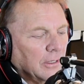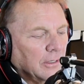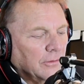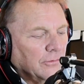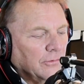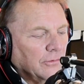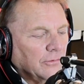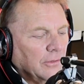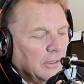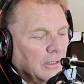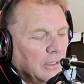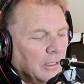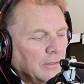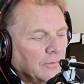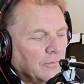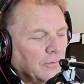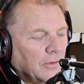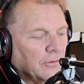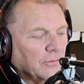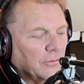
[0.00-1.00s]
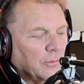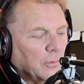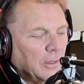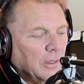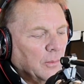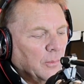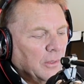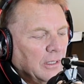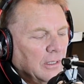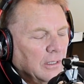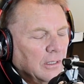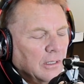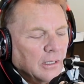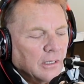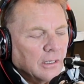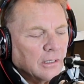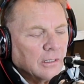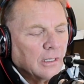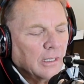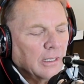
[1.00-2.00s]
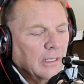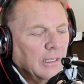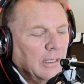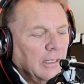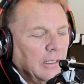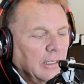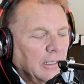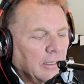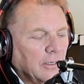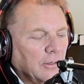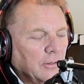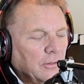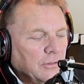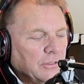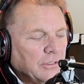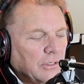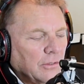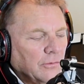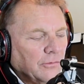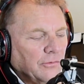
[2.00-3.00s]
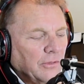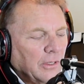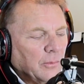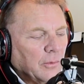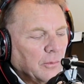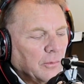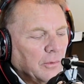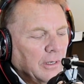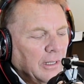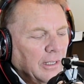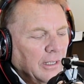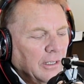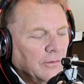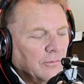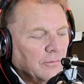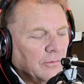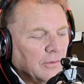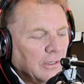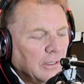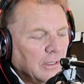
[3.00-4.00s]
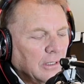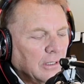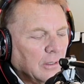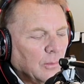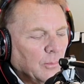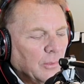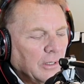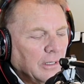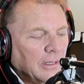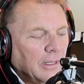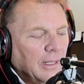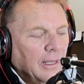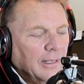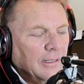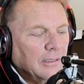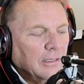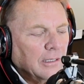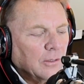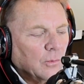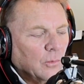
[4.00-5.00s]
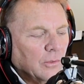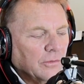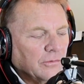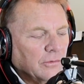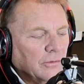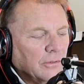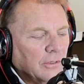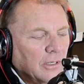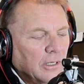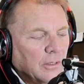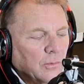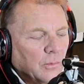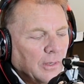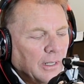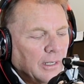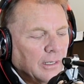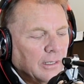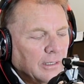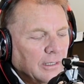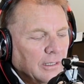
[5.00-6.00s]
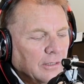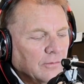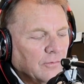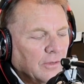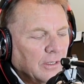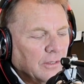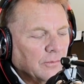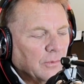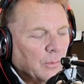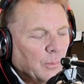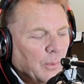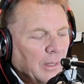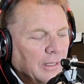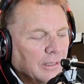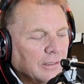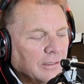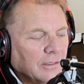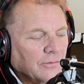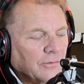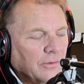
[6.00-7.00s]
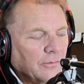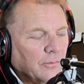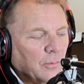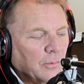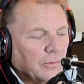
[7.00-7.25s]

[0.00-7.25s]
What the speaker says: And it's just a little unfair. So we're going to be, in our new show segment, we're going to have a little bit of the highlight, what's going on. We're not going to get involved in the politics of it.